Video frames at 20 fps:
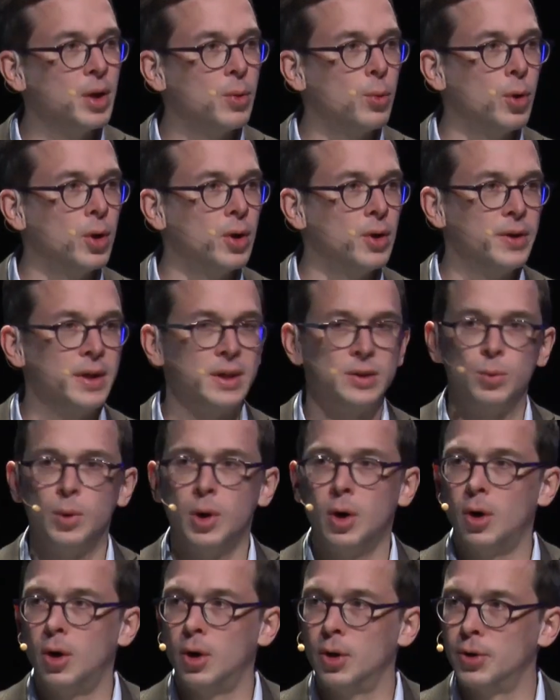world, as we
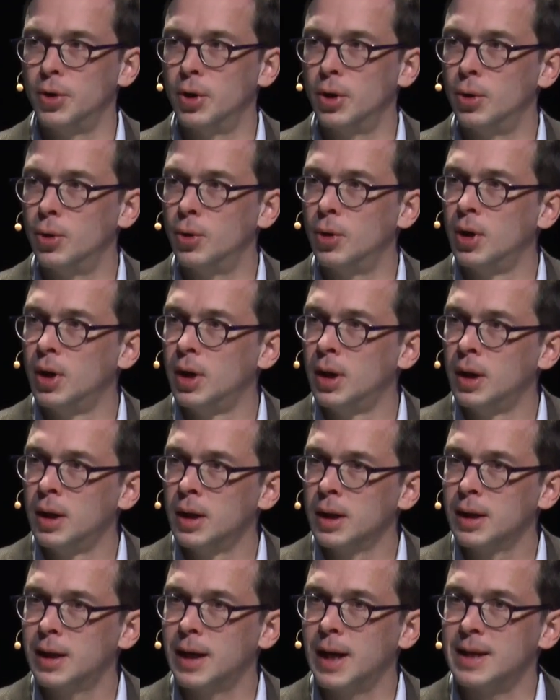all know,
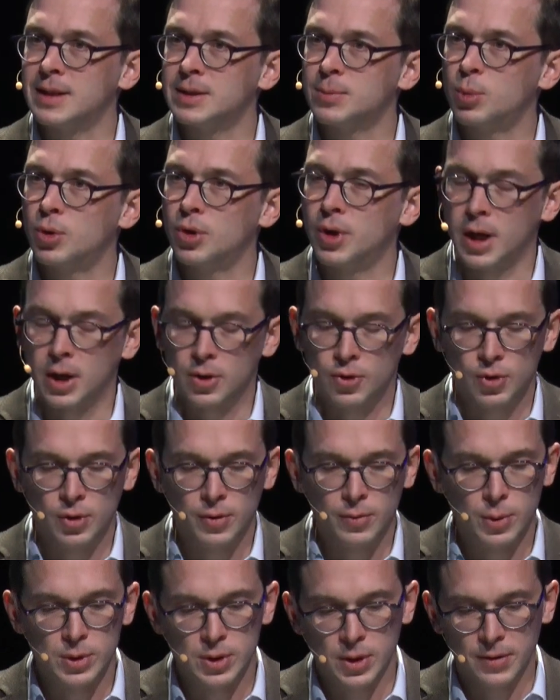glass production
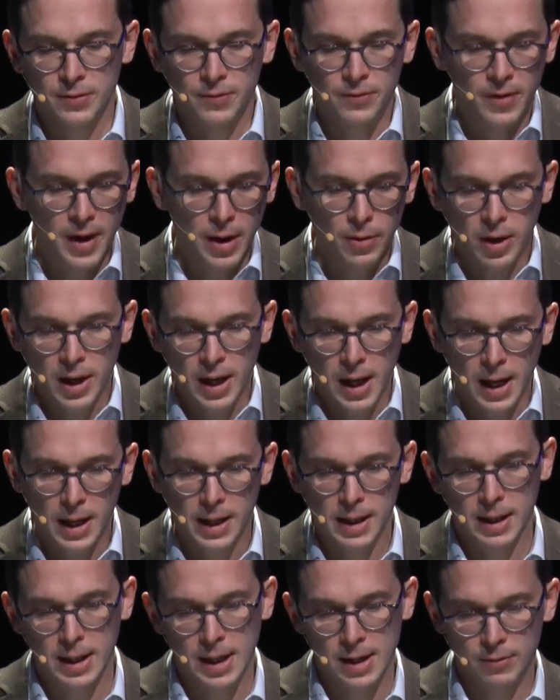was on a very high
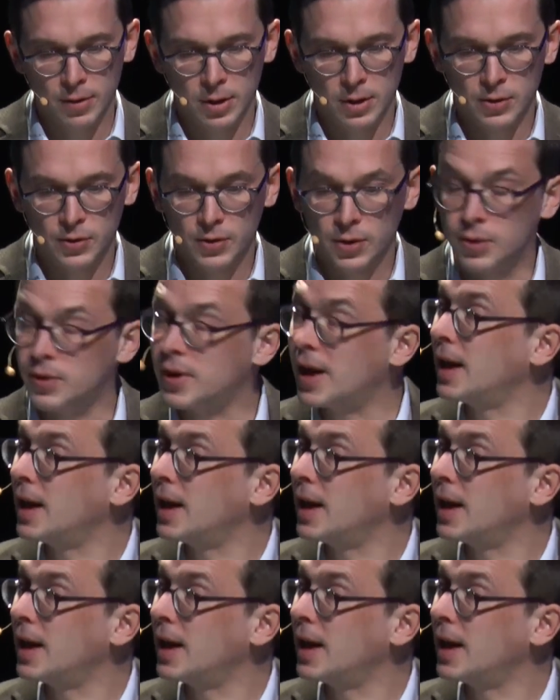level, so they